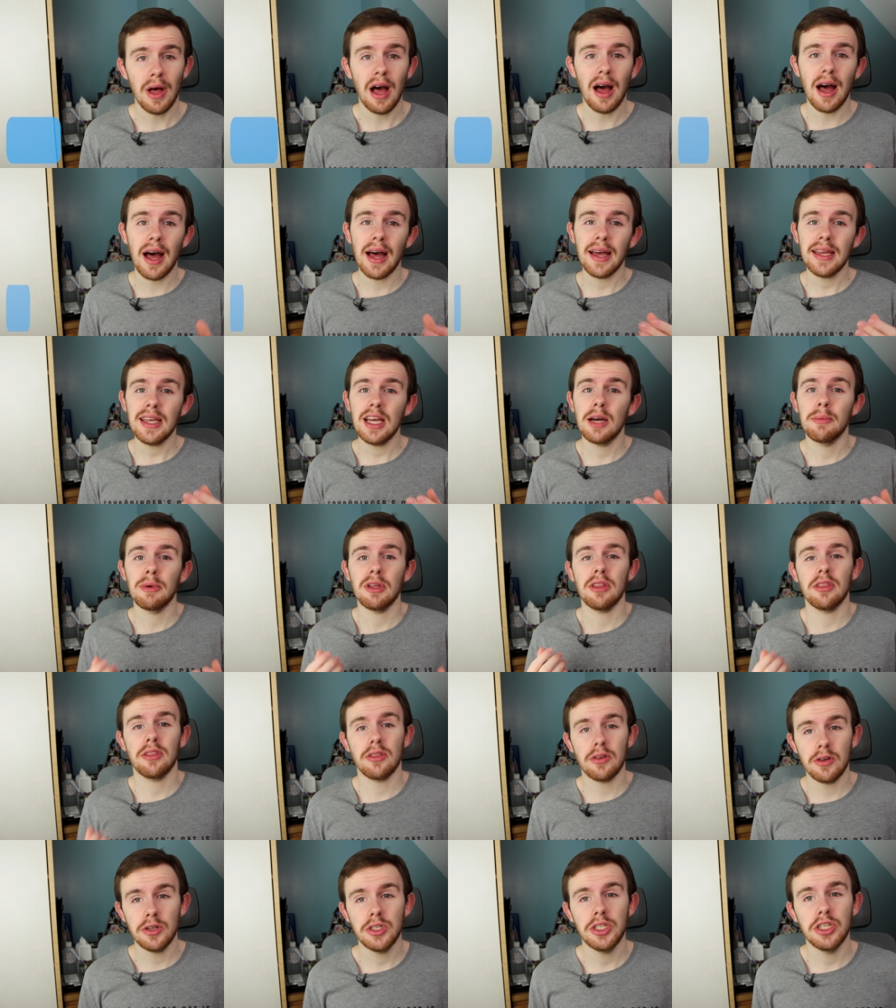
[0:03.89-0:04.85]
I am a
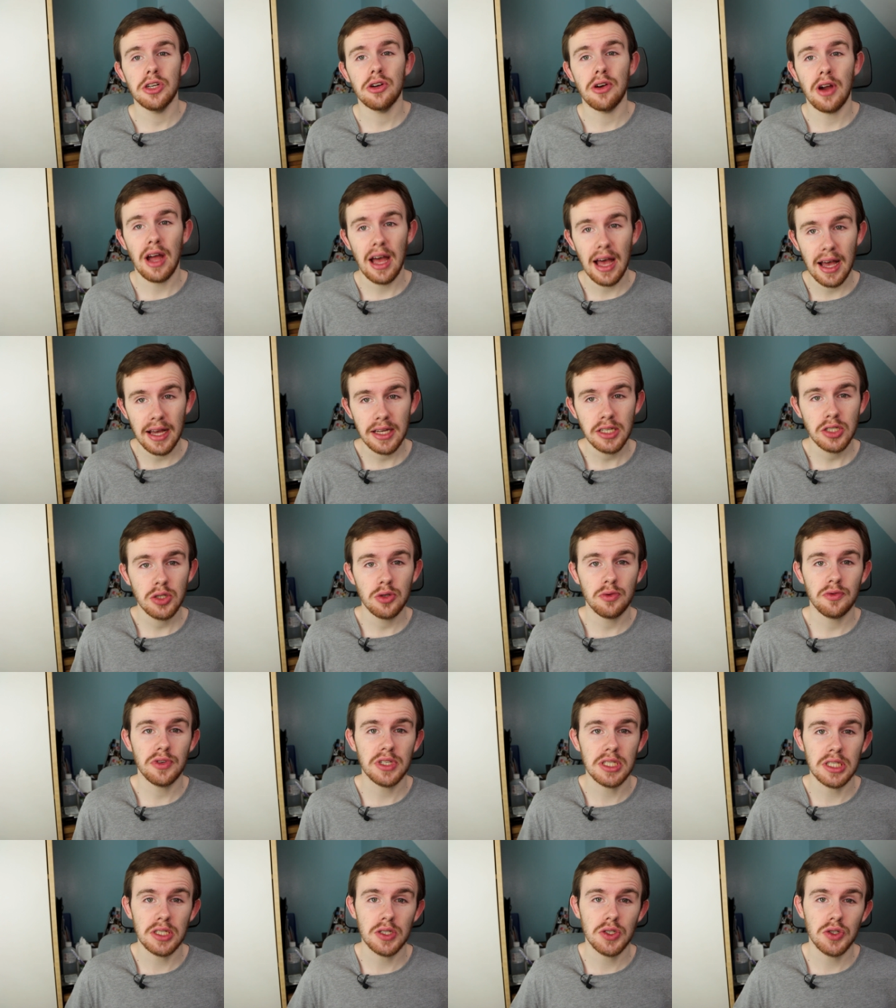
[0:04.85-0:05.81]
third year
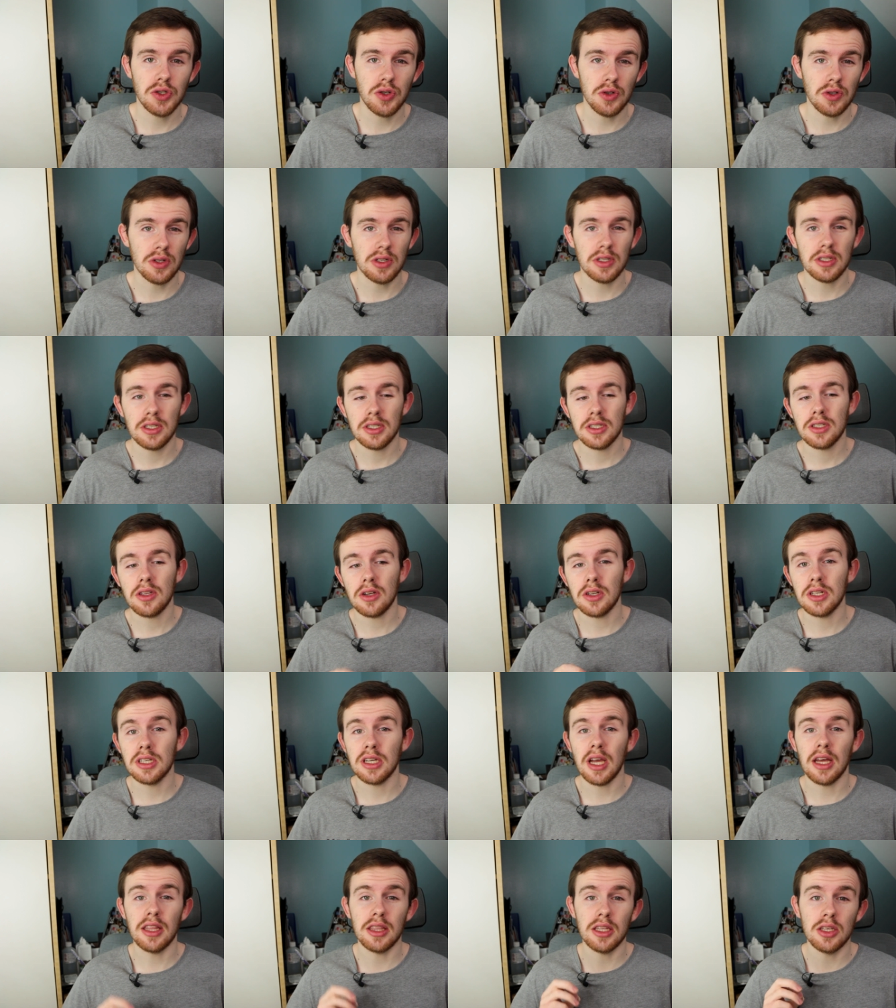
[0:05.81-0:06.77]
astrophysics student
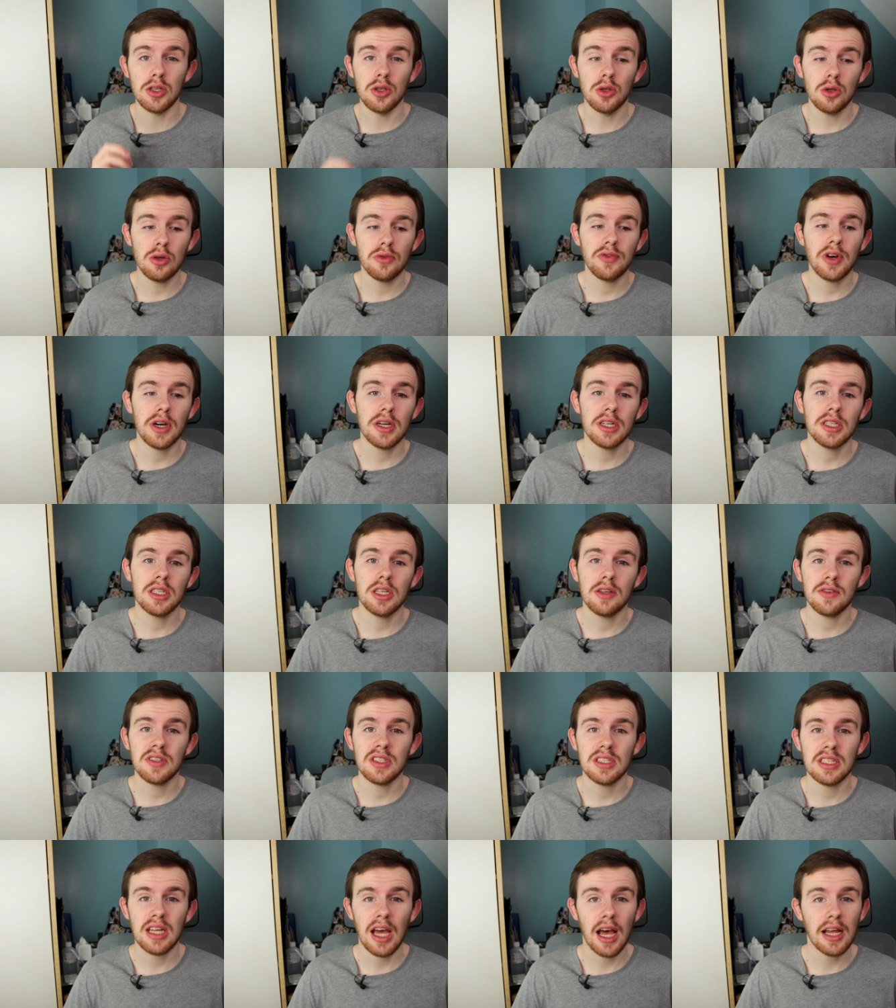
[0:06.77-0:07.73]
studying at the University
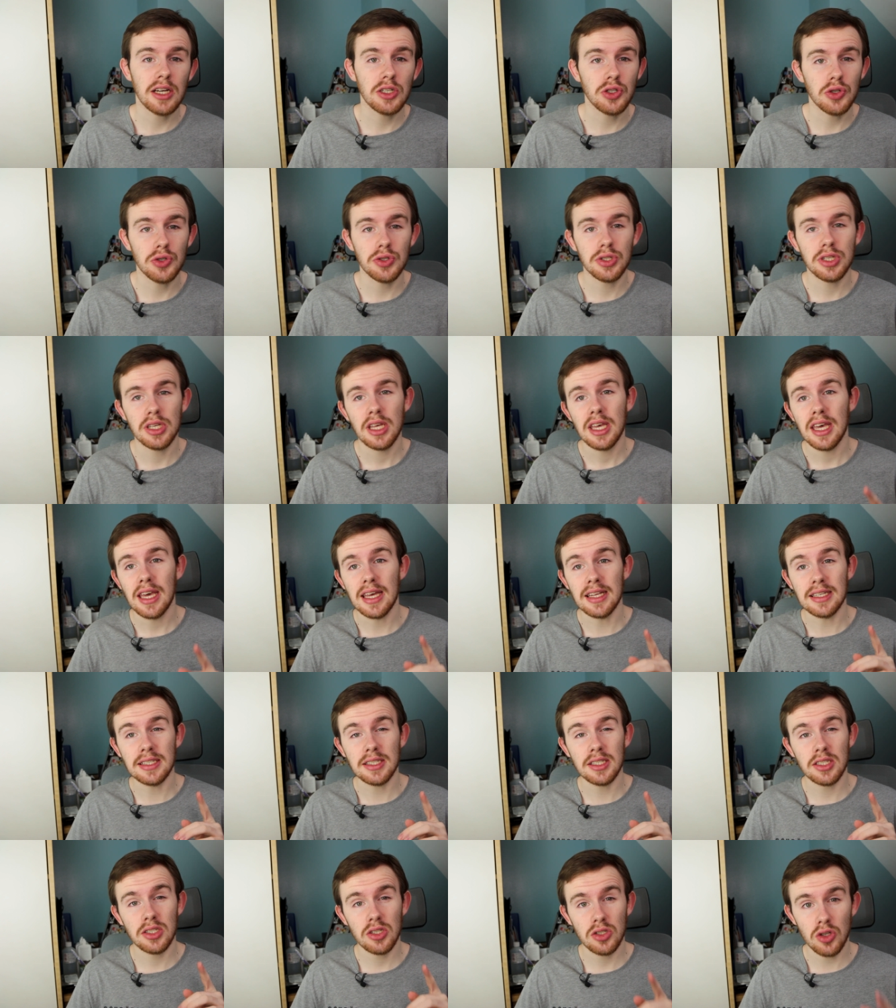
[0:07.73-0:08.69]
of St Andrews
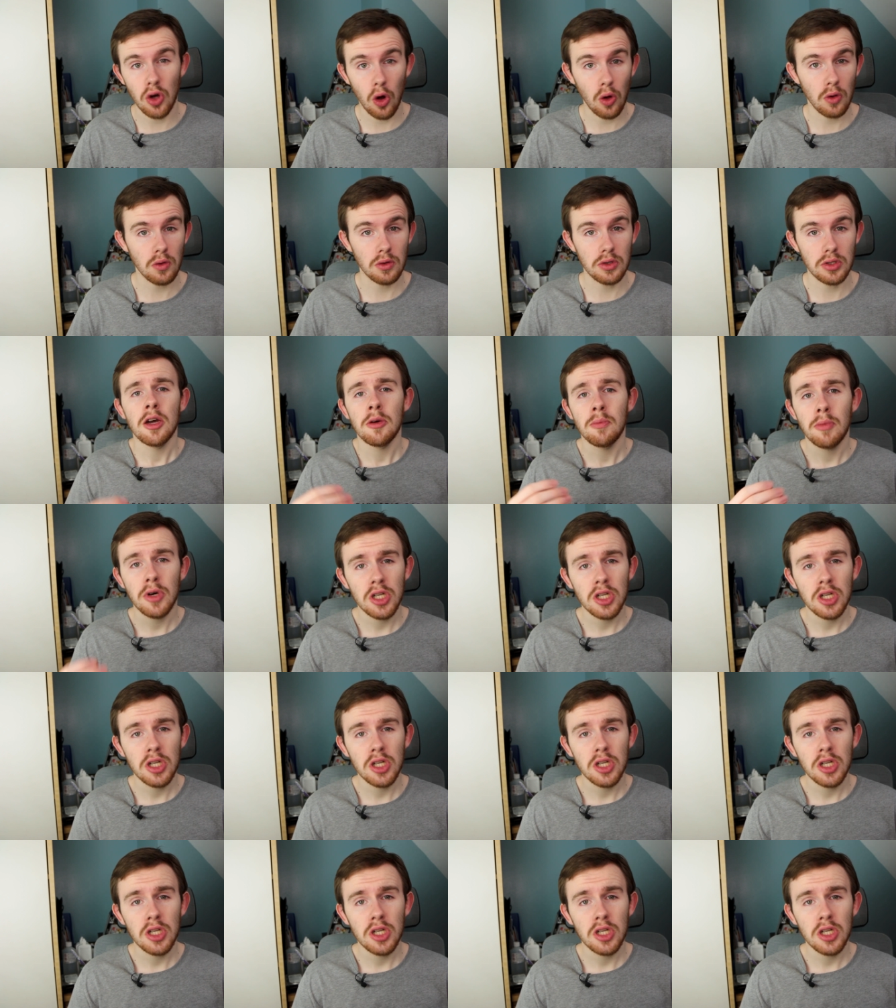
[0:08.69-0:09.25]
in Scotland.